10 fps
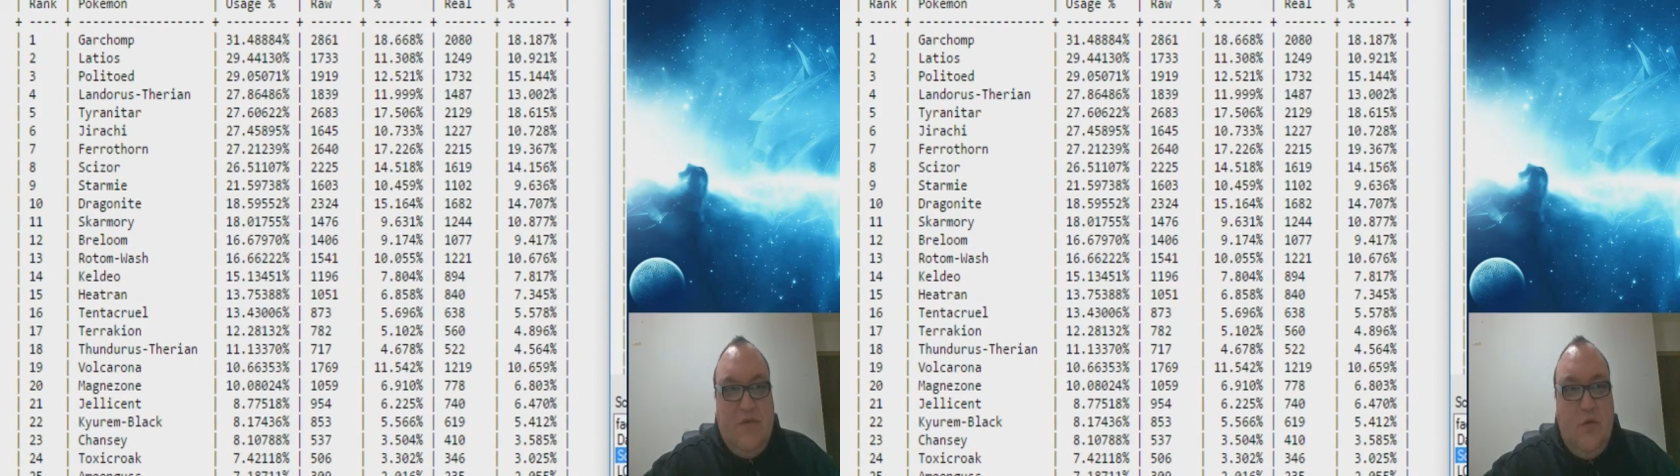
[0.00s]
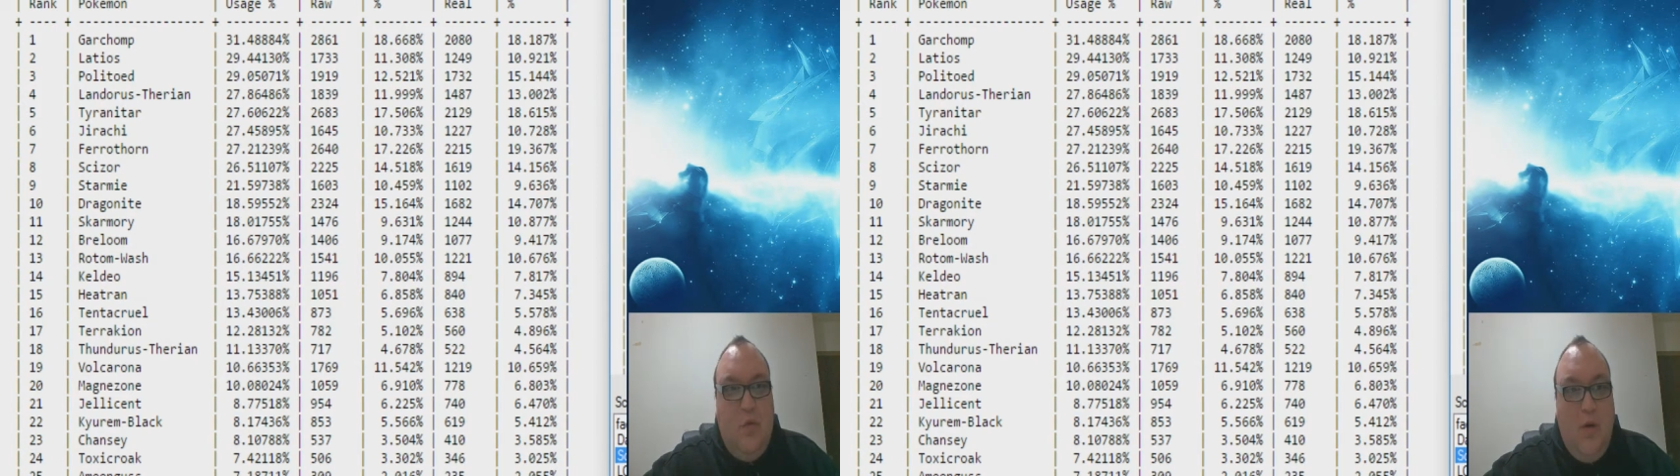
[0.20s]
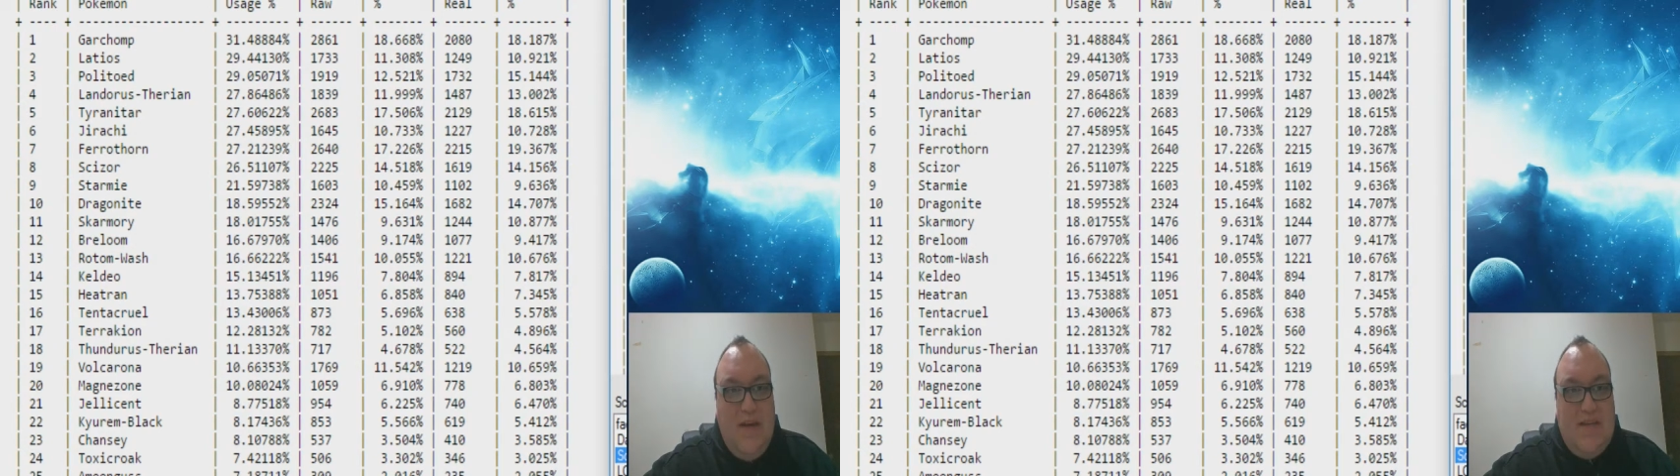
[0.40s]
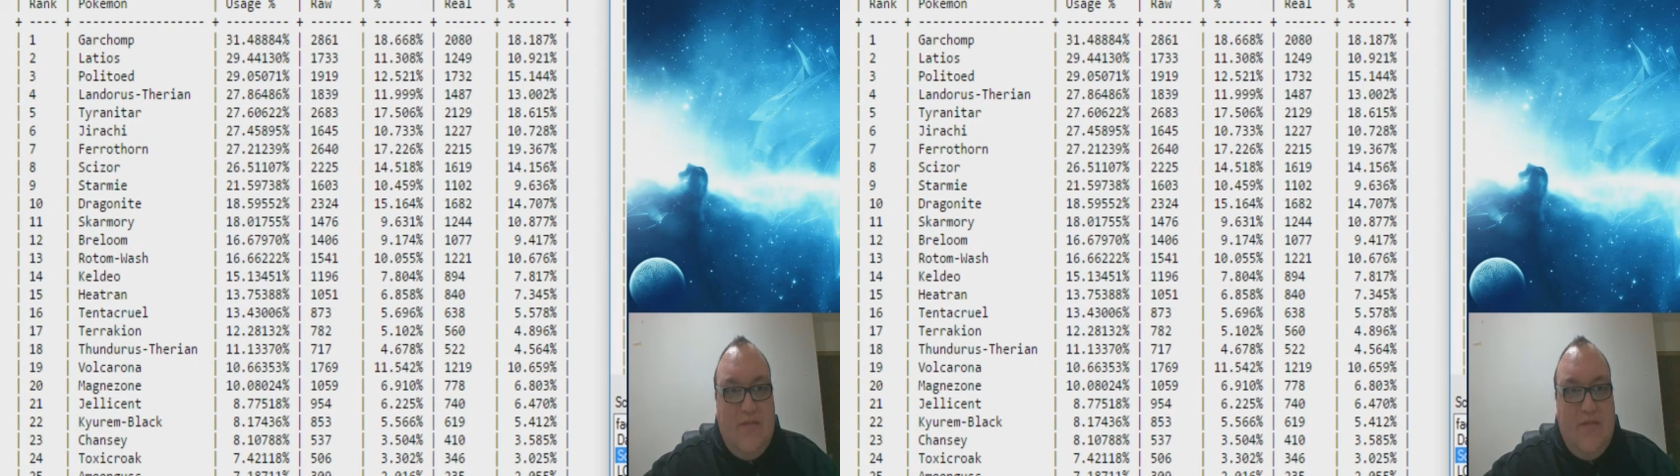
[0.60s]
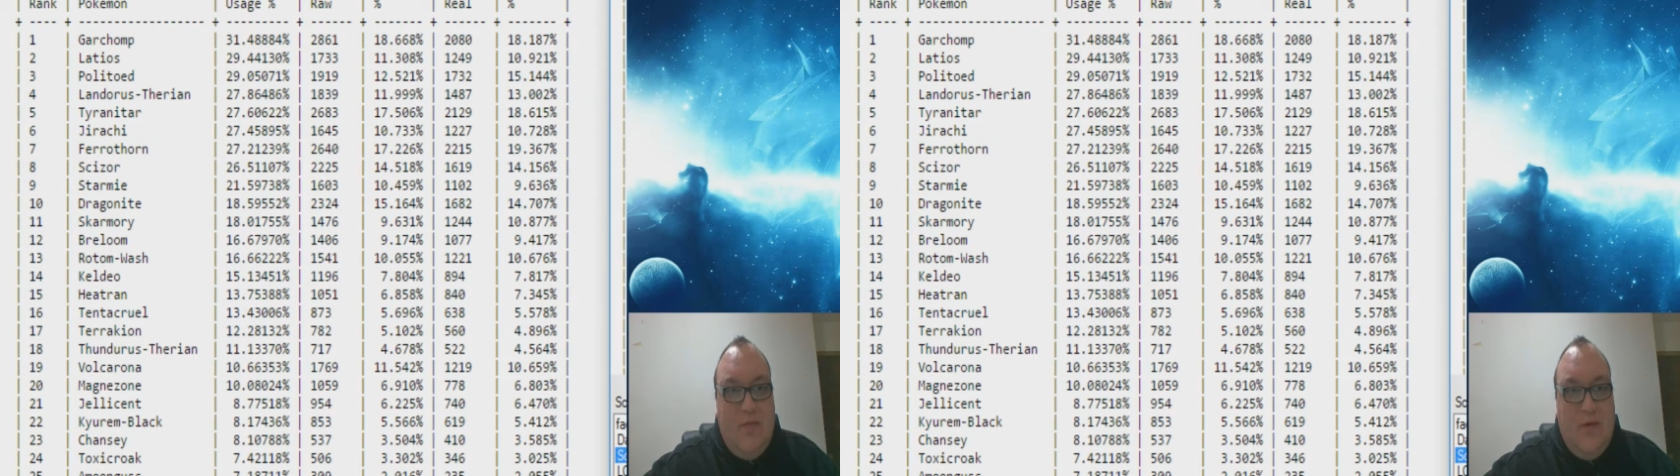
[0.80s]

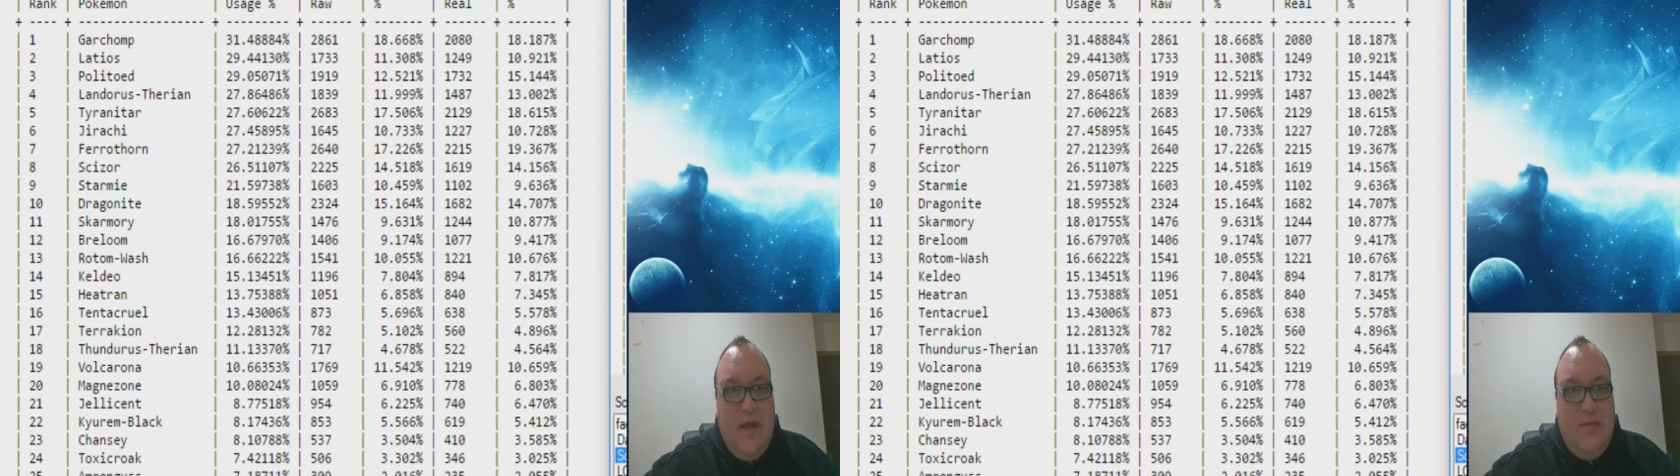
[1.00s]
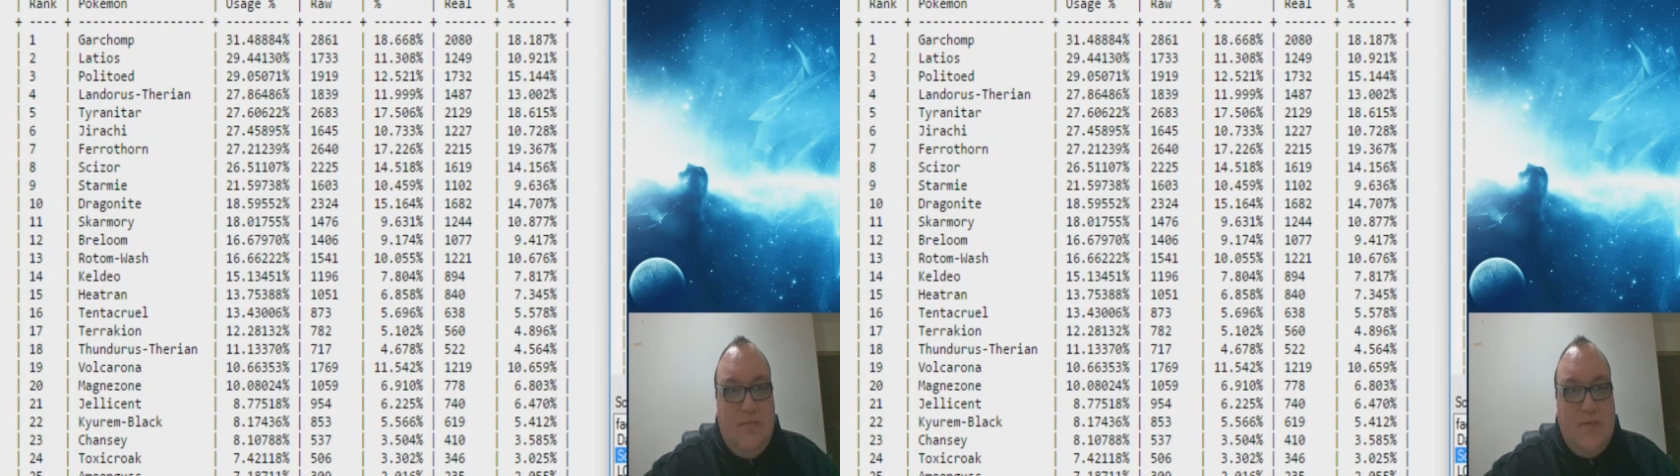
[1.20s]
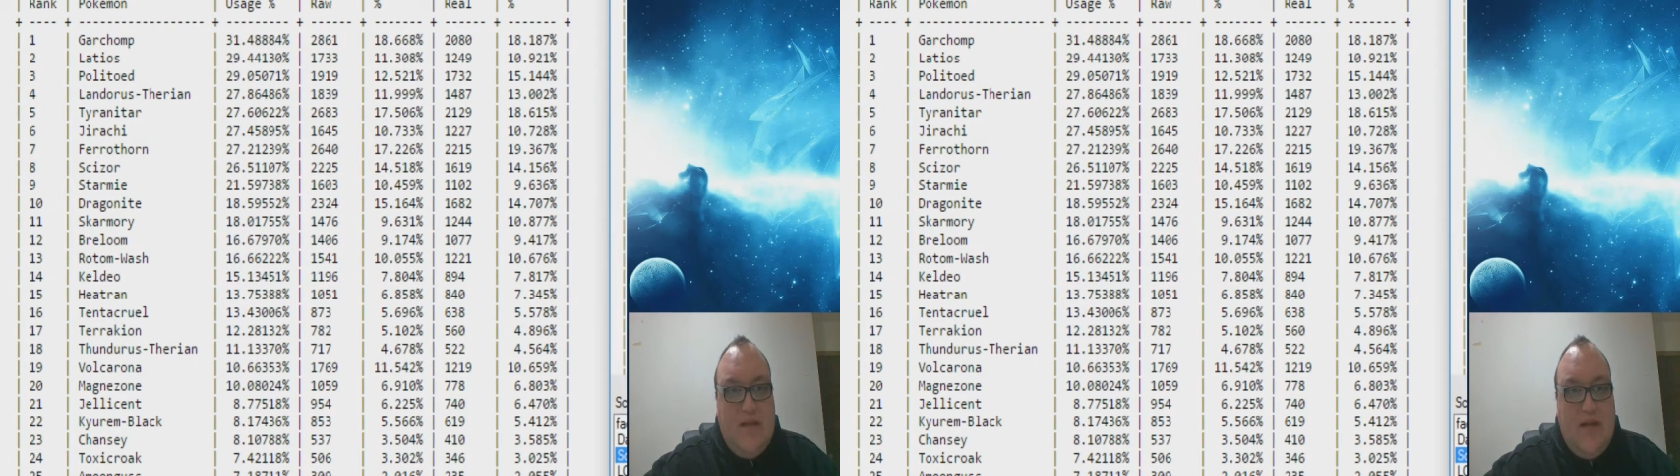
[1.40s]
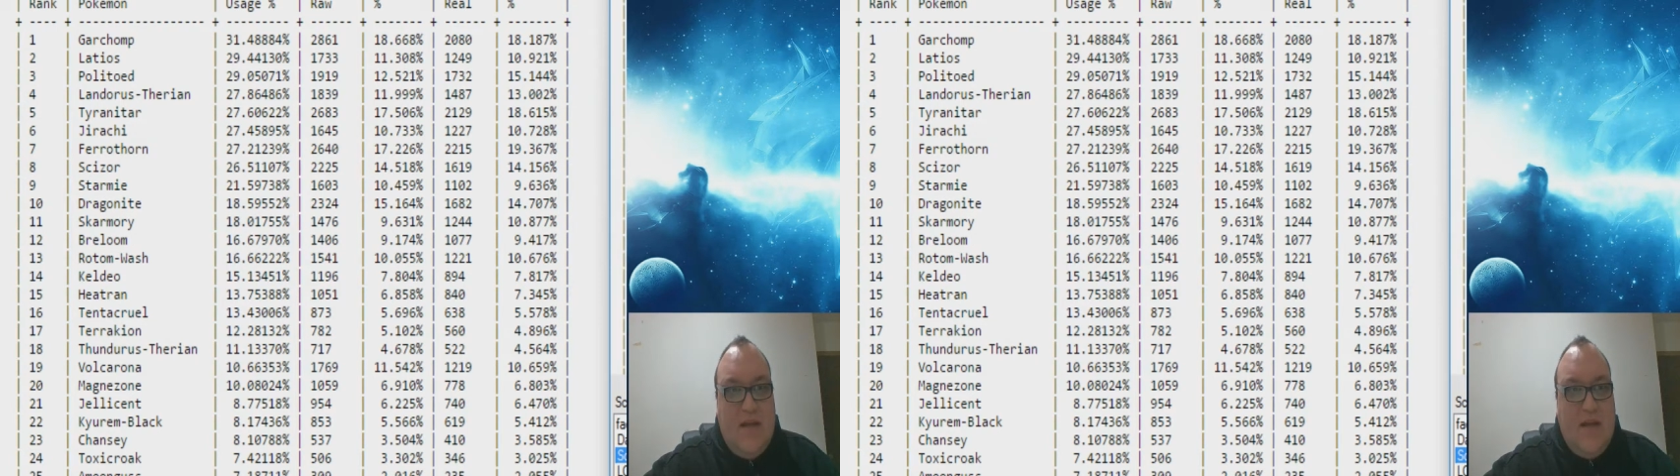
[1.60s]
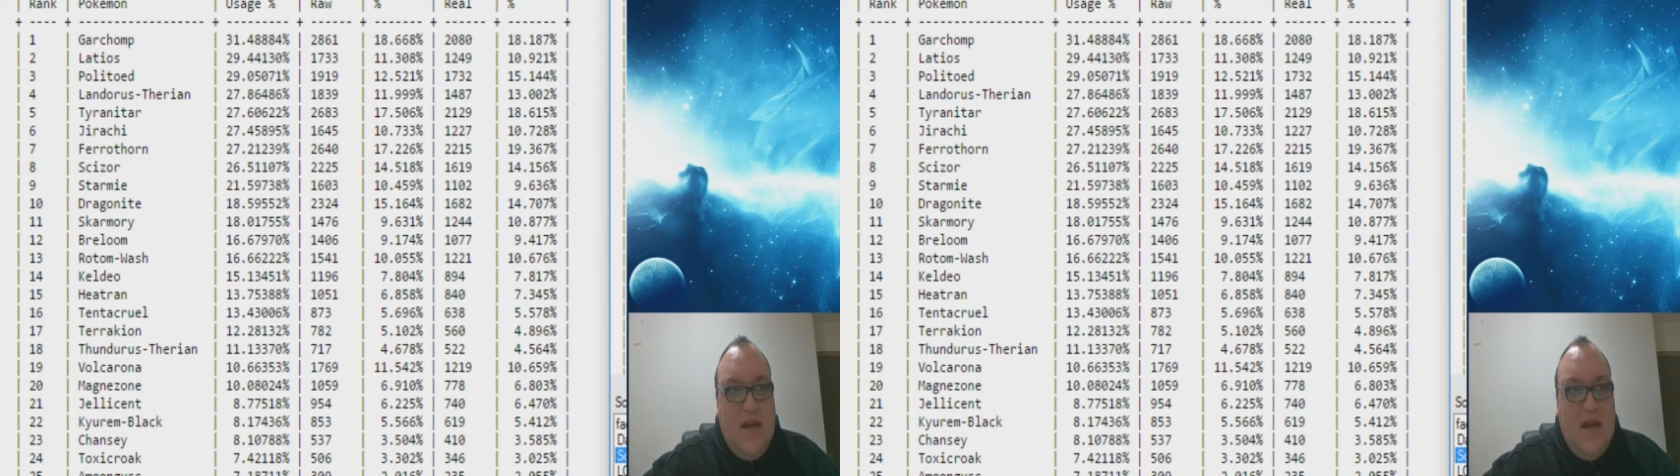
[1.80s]
27.8%,